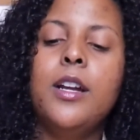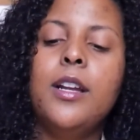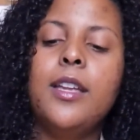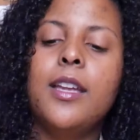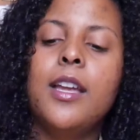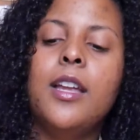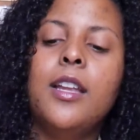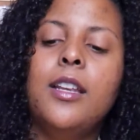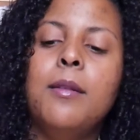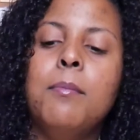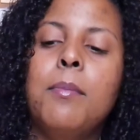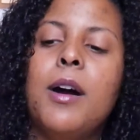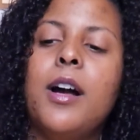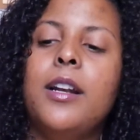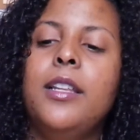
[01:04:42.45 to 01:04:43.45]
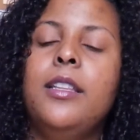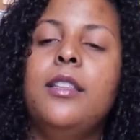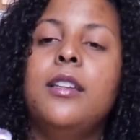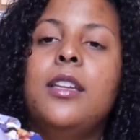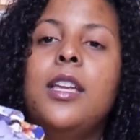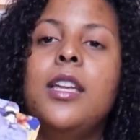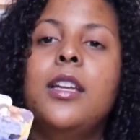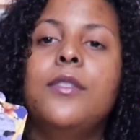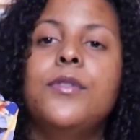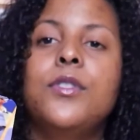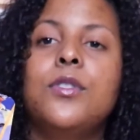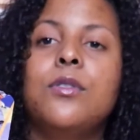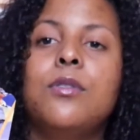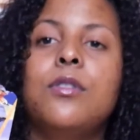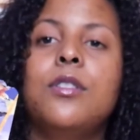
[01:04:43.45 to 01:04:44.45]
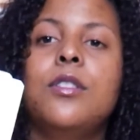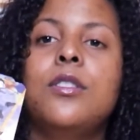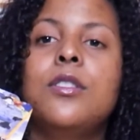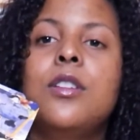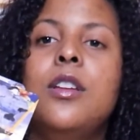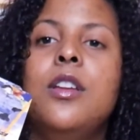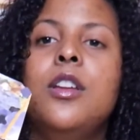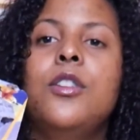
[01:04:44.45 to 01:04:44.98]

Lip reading: Again, embody the King of Swords.